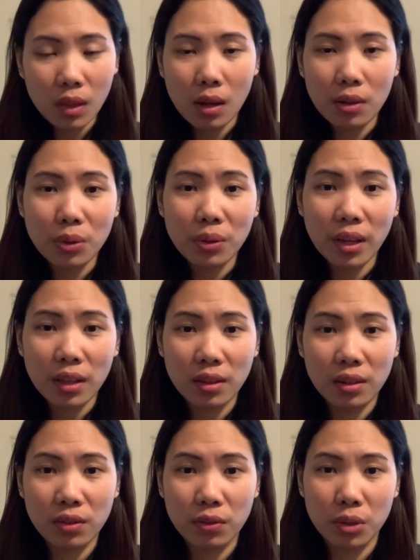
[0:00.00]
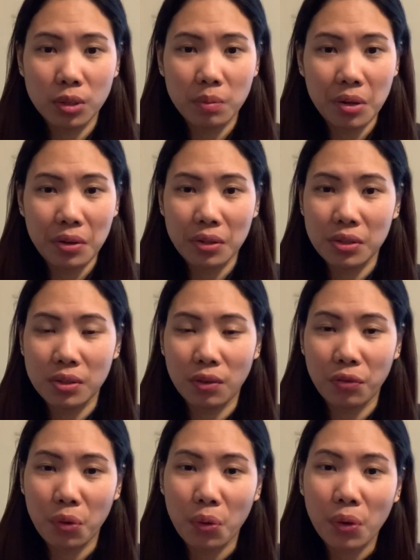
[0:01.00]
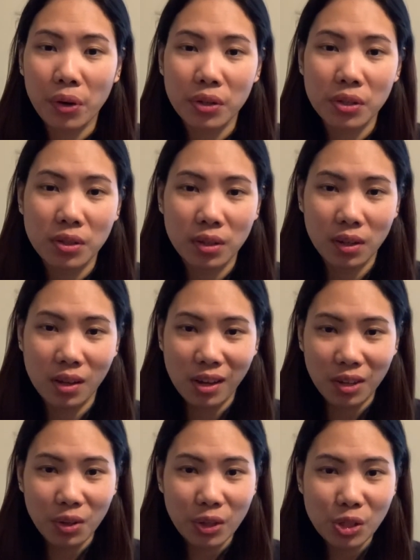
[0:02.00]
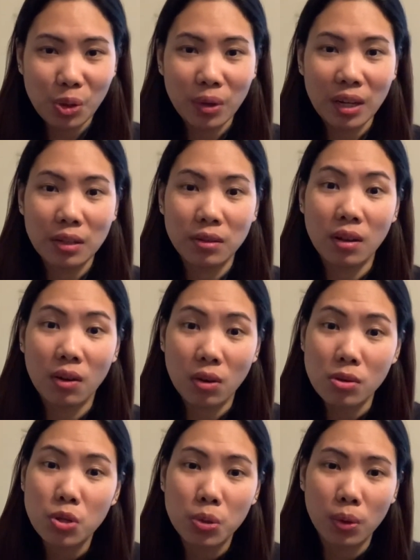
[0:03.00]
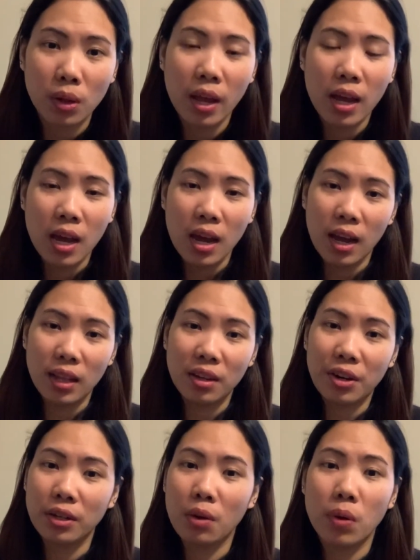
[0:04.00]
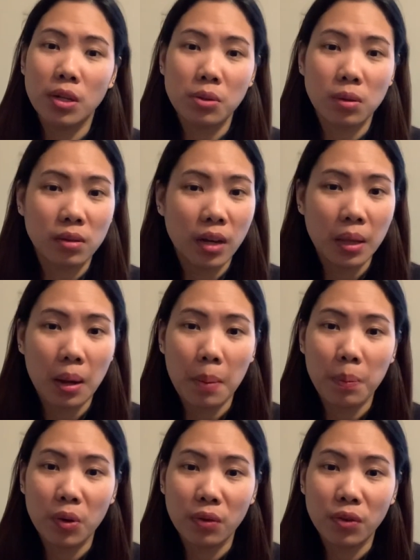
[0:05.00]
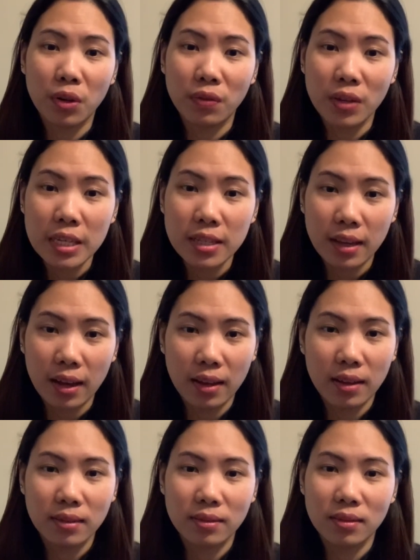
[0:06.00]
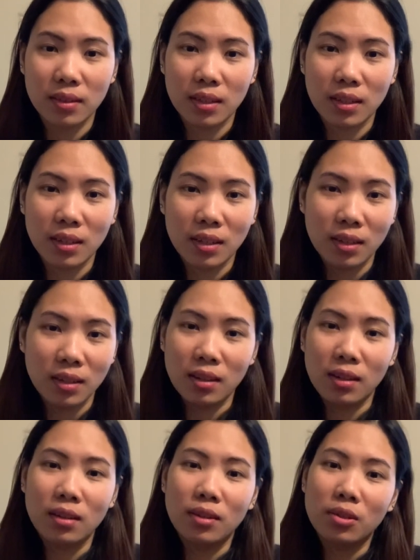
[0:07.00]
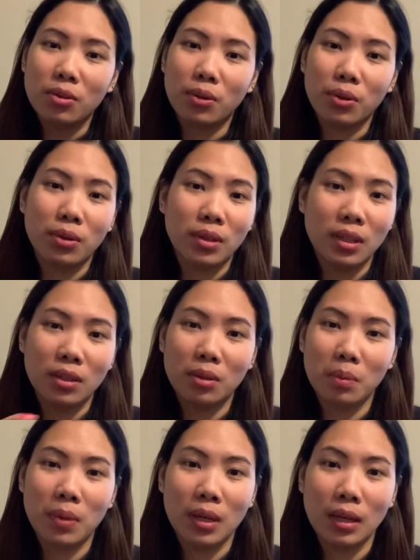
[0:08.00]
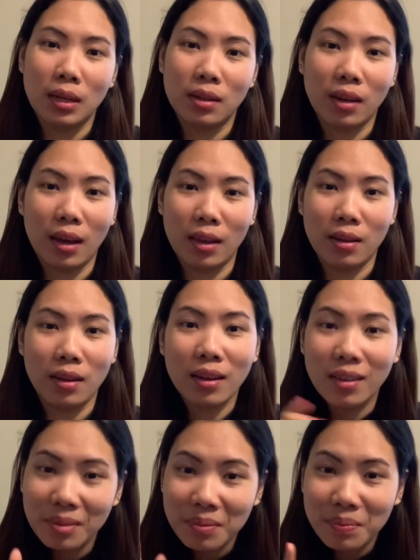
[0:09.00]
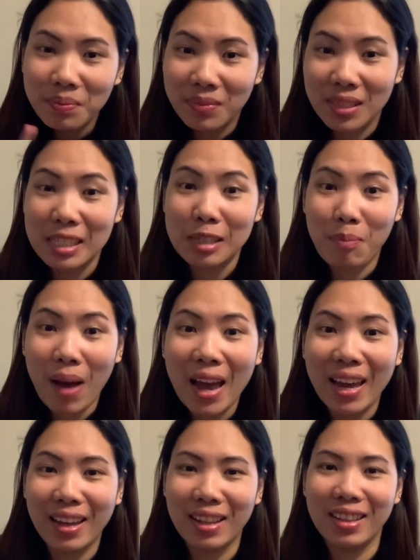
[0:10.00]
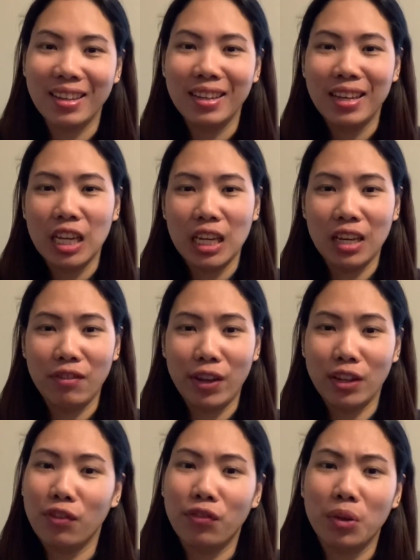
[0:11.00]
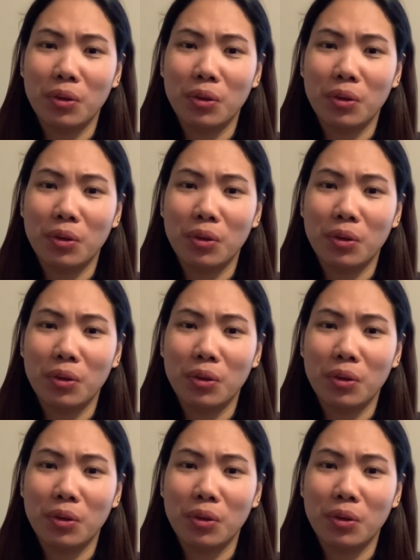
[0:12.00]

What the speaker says: to get nervous because, of course, you're talking to the consul and they are the ones who are gonna approve your visa. So you need to be and smile even if you're